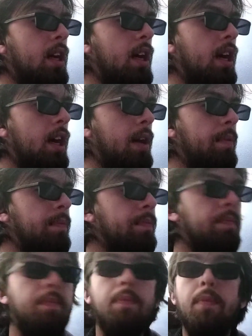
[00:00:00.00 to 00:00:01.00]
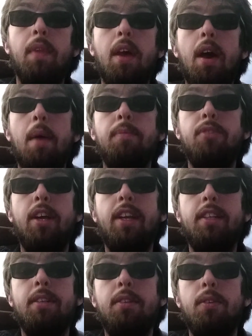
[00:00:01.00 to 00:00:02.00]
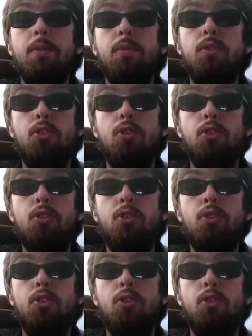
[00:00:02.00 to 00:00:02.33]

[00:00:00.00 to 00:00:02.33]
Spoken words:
I'm trying not to do